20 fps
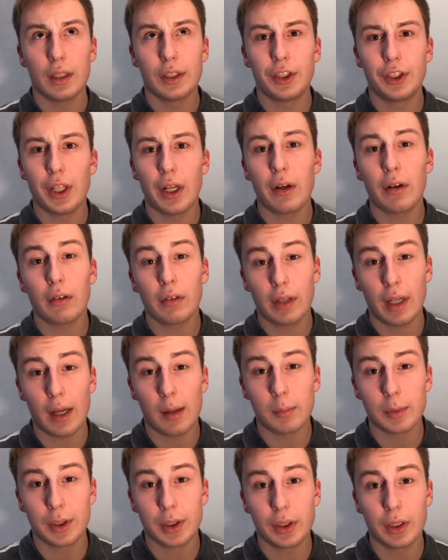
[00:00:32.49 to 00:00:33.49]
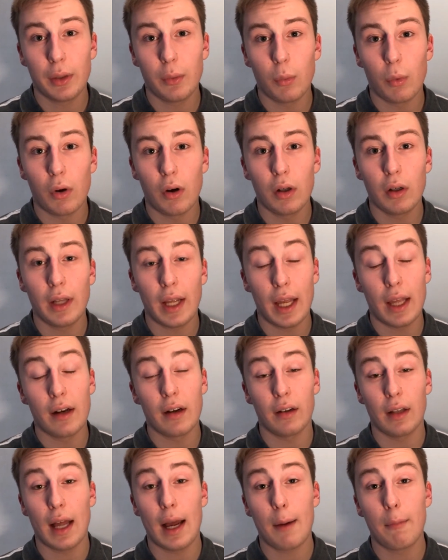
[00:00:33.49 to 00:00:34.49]
General Chemistry 1 and
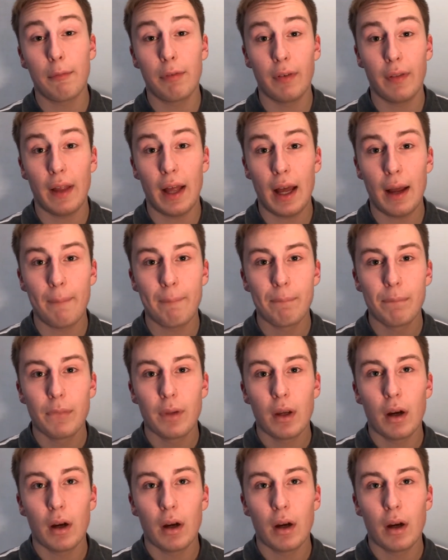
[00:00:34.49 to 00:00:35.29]
a lab for that,